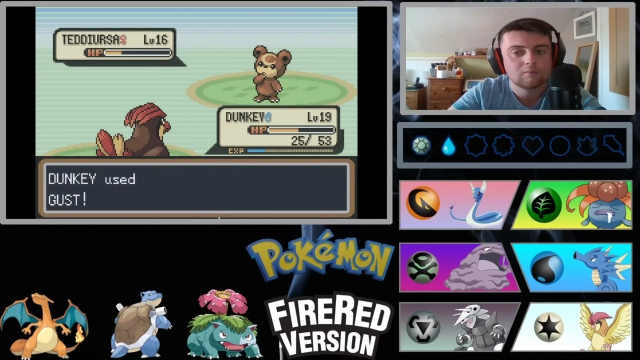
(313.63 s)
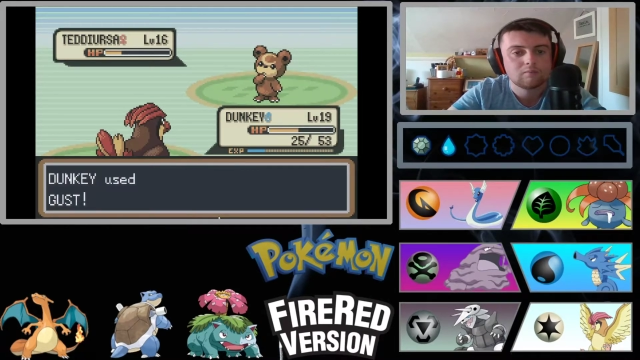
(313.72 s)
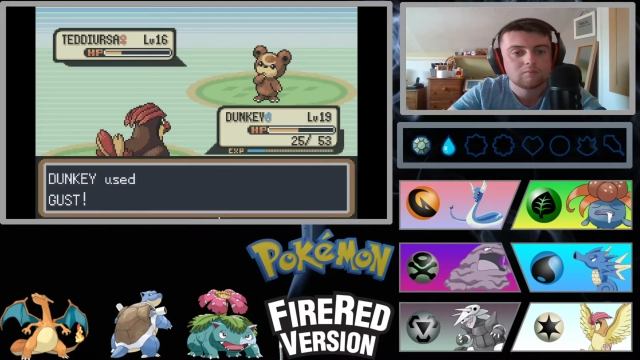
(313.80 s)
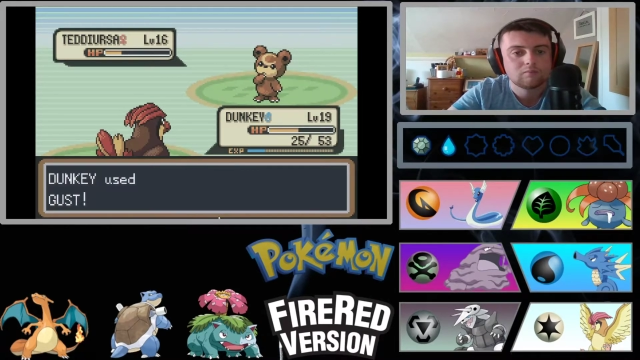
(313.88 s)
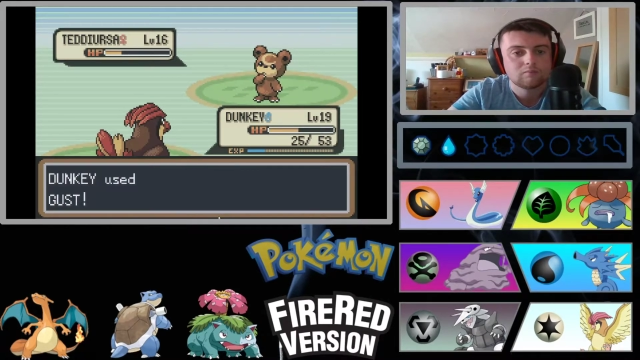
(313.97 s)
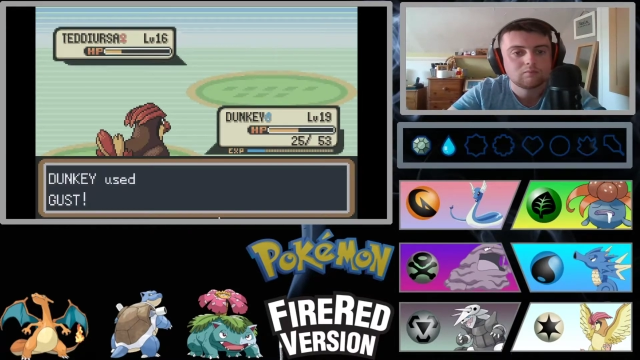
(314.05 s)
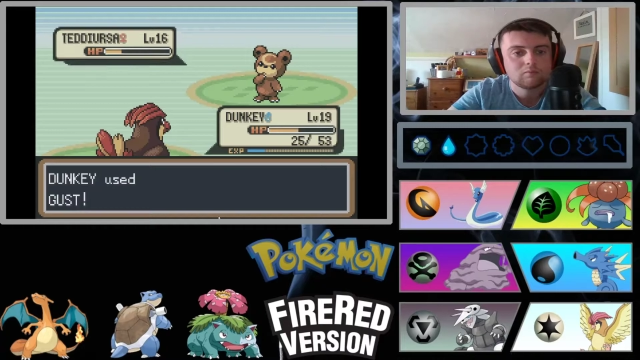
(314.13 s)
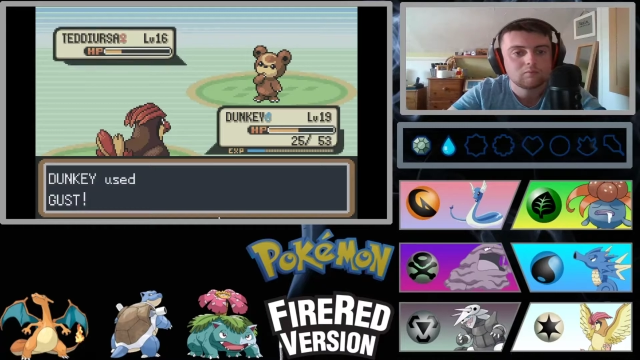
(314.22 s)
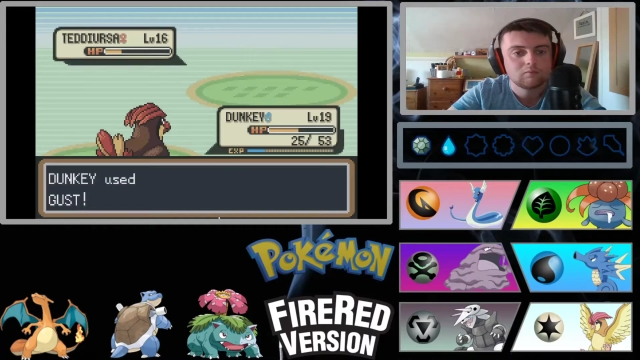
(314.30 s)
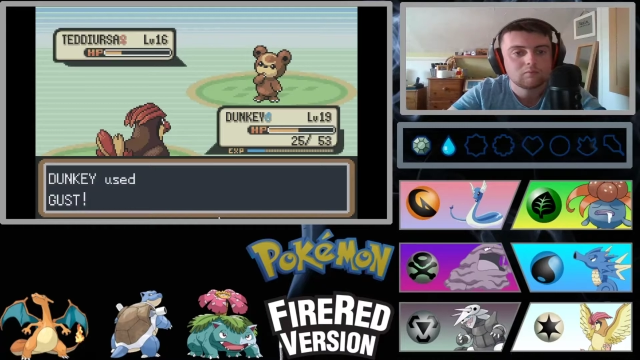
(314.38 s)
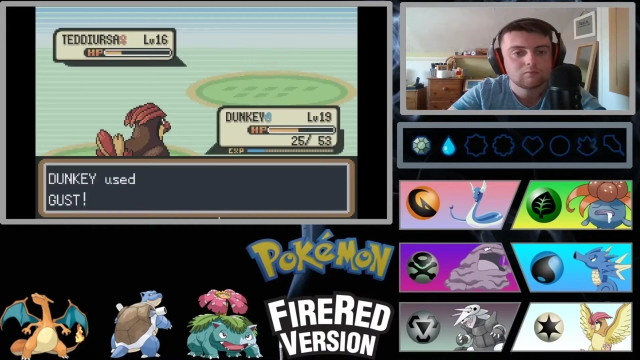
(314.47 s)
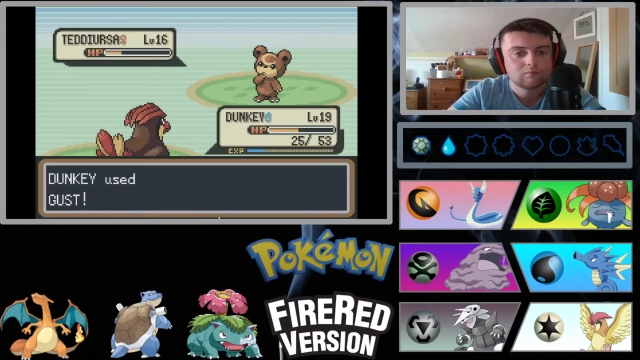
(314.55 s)

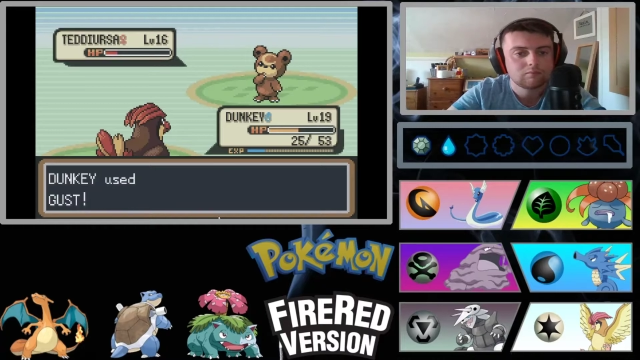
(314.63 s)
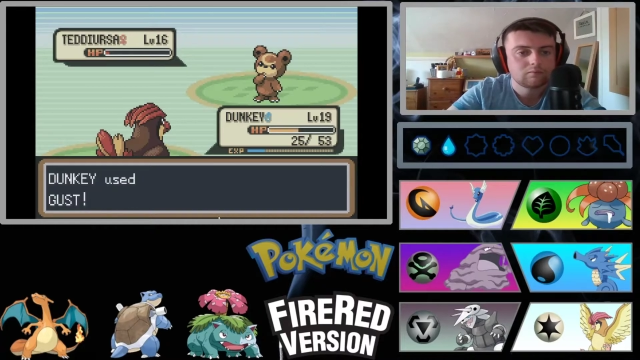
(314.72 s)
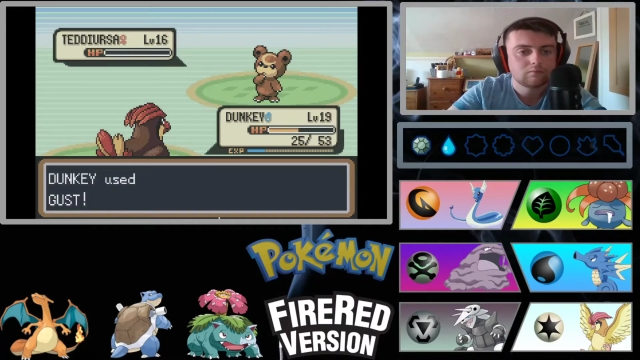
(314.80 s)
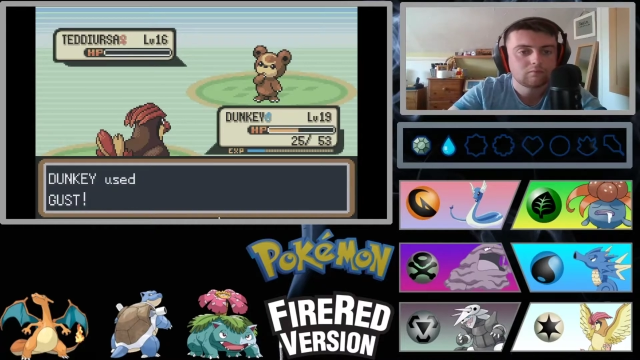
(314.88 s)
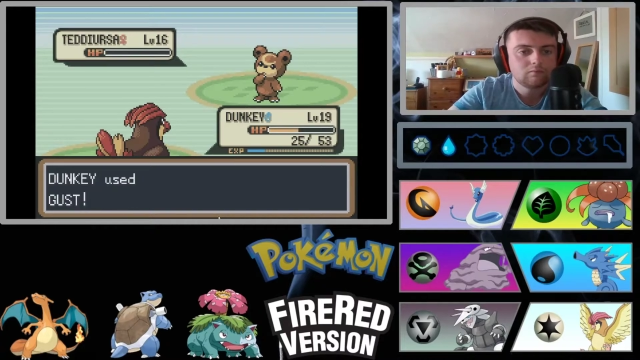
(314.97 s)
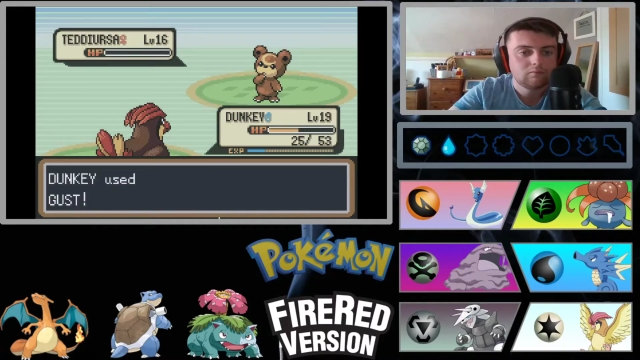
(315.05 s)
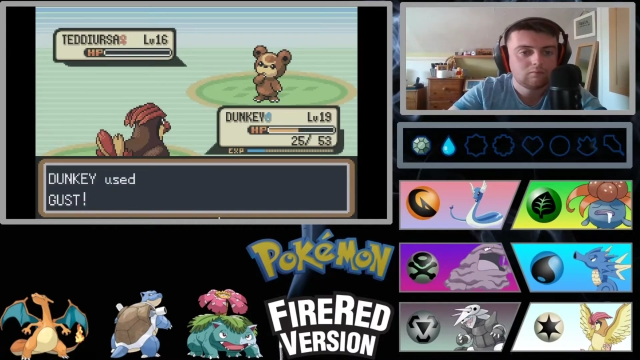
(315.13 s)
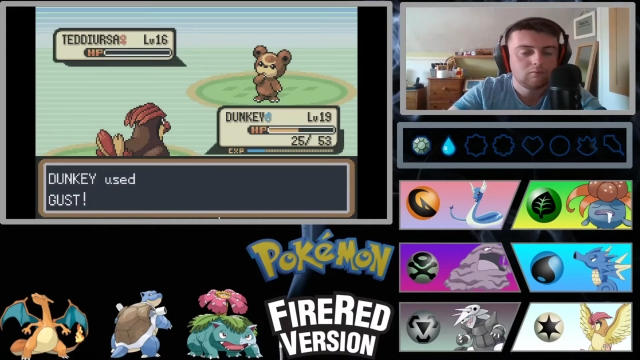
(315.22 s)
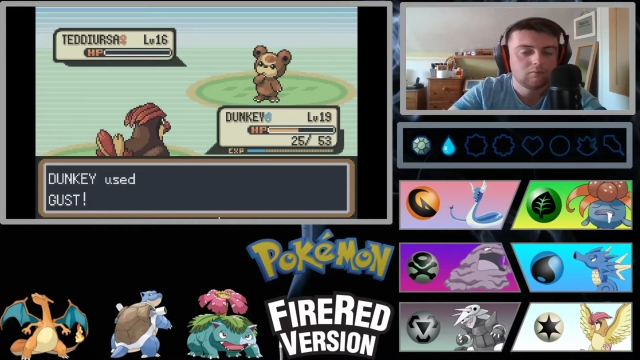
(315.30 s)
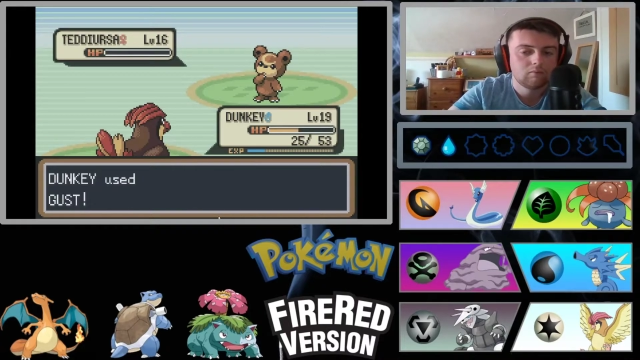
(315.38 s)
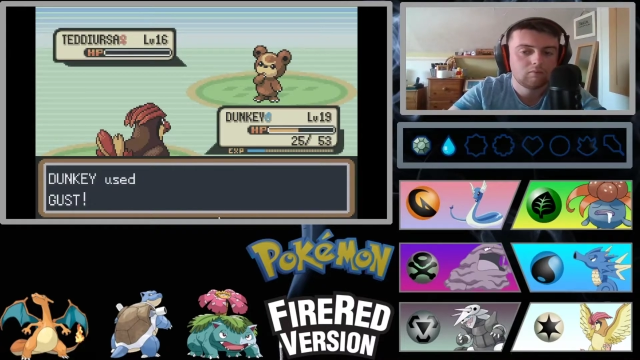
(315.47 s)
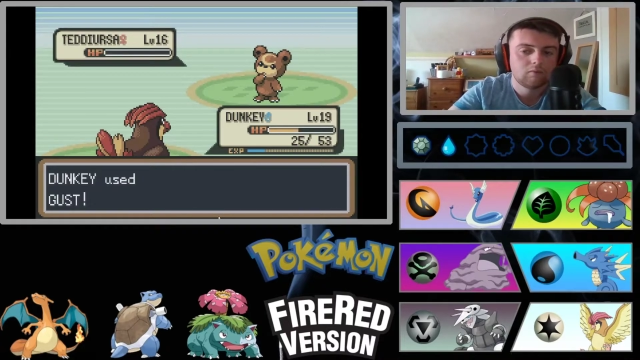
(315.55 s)

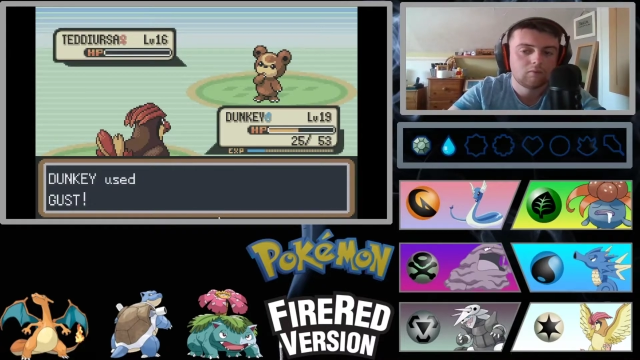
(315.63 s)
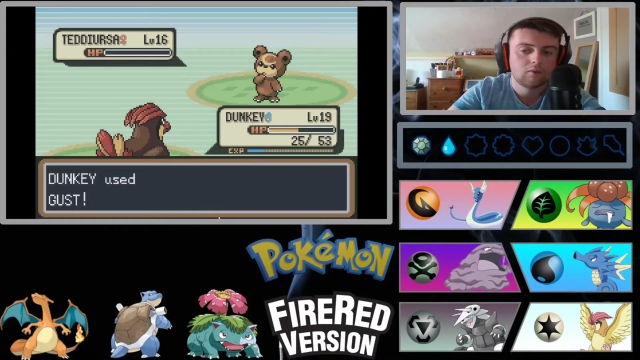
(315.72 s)
[no speech]